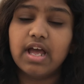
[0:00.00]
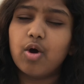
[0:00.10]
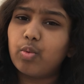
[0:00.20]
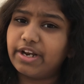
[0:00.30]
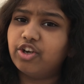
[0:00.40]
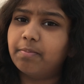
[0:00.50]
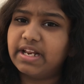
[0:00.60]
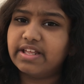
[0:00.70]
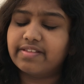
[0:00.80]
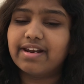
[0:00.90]
When you
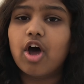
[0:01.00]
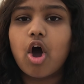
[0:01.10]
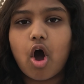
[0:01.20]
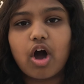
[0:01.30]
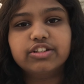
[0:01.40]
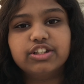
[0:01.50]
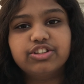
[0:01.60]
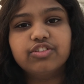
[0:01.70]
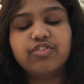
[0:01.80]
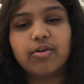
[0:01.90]
breathe in,
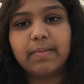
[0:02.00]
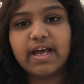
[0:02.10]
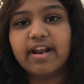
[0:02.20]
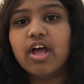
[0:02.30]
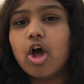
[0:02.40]
oxygen from air